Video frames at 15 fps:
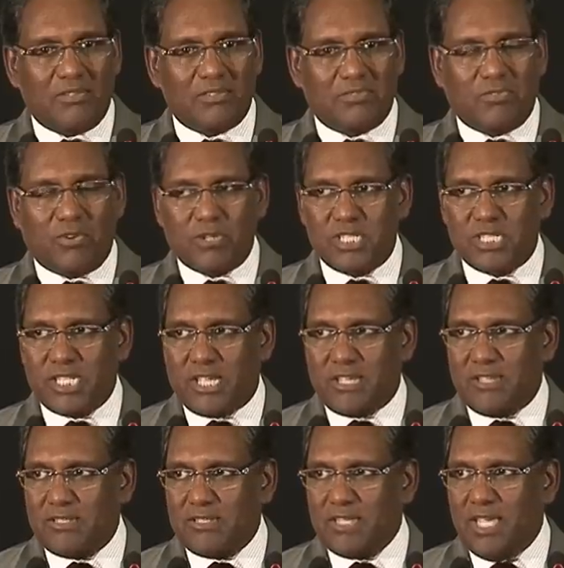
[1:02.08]
of the
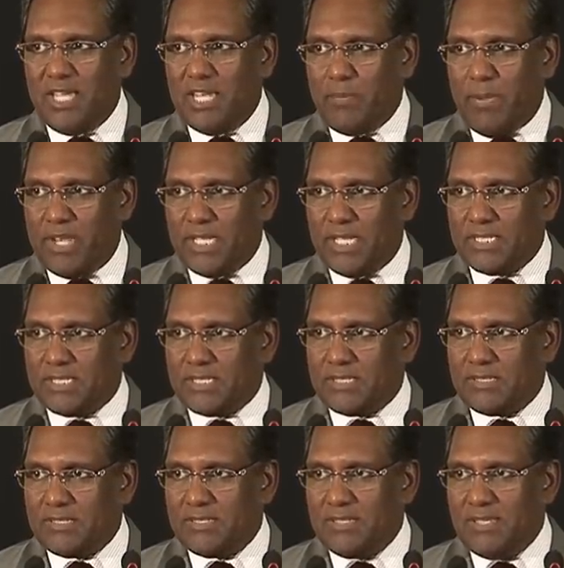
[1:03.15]
42nd
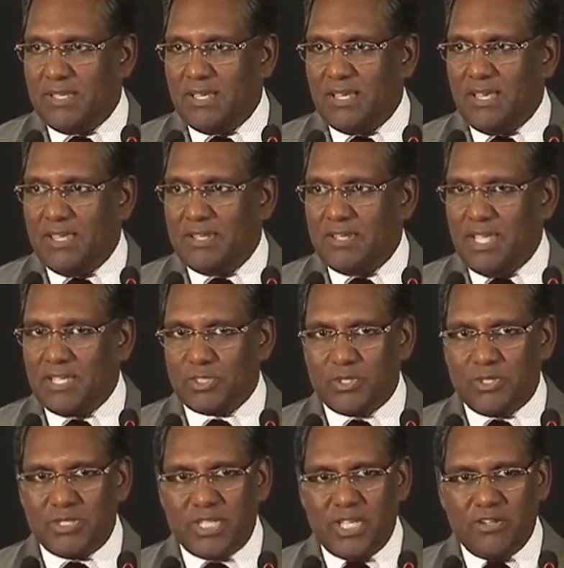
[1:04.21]
Independence and
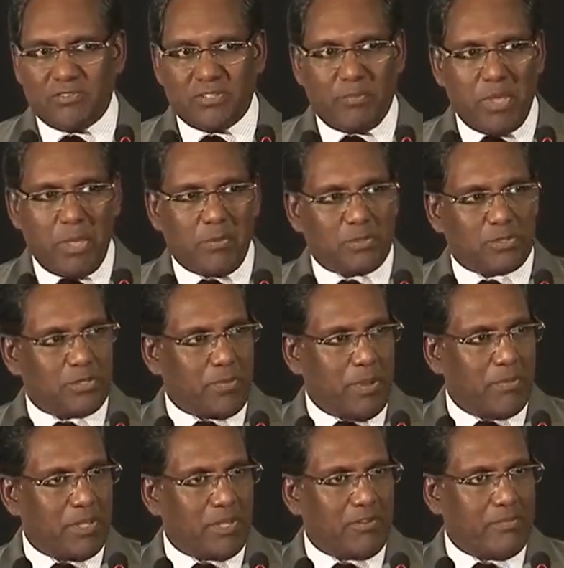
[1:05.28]
National Day of the People's
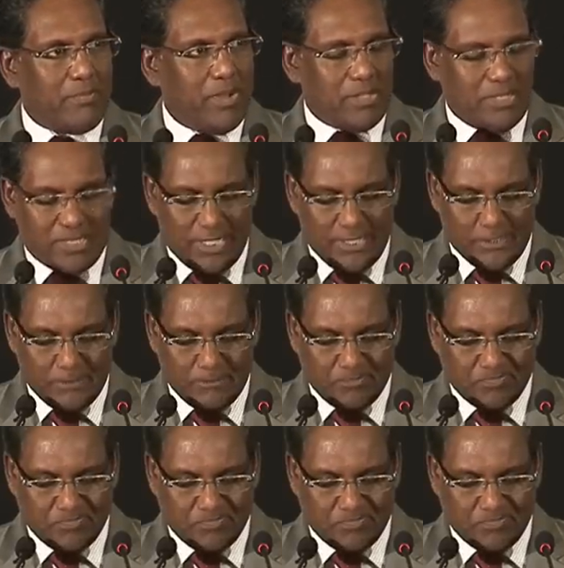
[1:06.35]
Republic of Bangladesh.